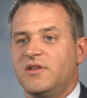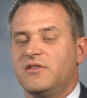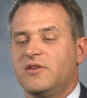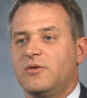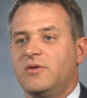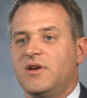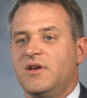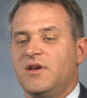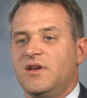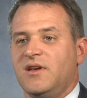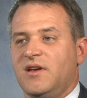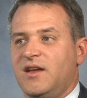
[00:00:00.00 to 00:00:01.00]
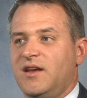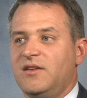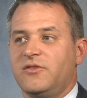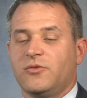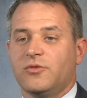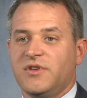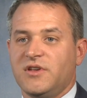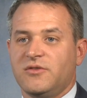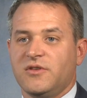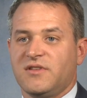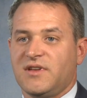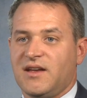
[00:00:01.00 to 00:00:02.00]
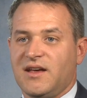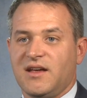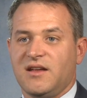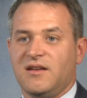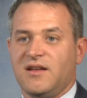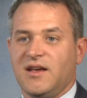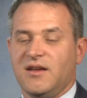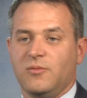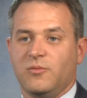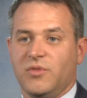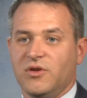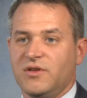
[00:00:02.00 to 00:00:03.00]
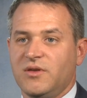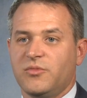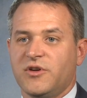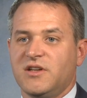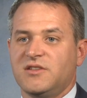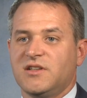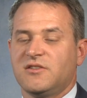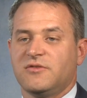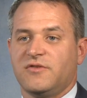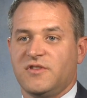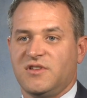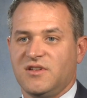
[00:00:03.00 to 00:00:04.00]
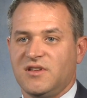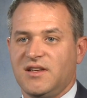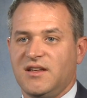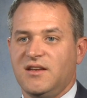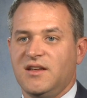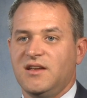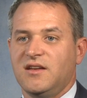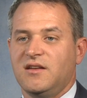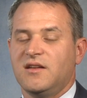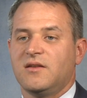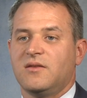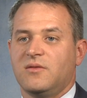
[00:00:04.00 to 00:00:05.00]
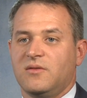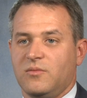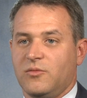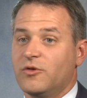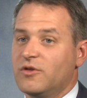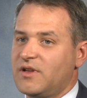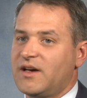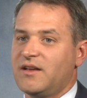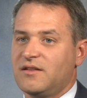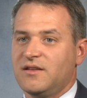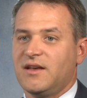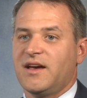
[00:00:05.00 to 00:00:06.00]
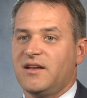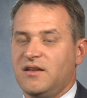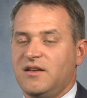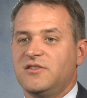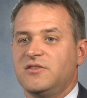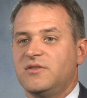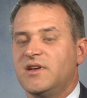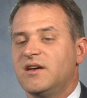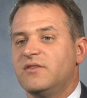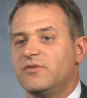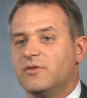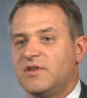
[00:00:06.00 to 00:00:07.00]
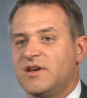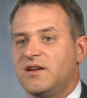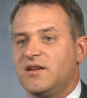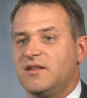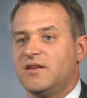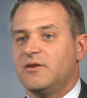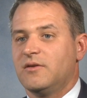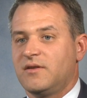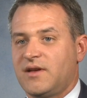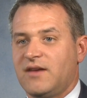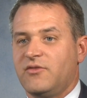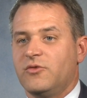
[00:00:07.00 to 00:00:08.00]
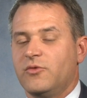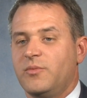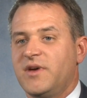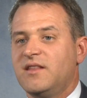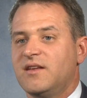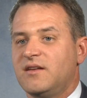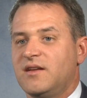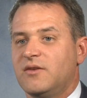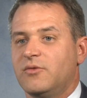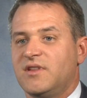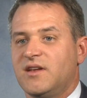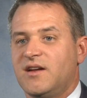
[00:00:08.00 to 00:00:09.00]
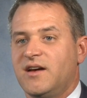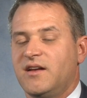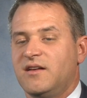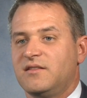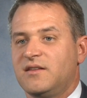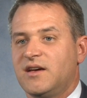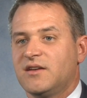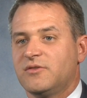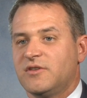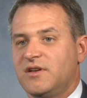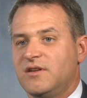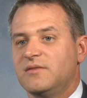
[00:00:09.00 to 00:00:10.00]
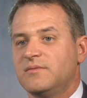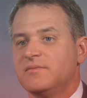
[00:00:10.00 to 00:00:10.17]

And so any school districts that had a building project or facility need more likely had to issue debt for that, and they're having to repay that debt with that INS tax rate.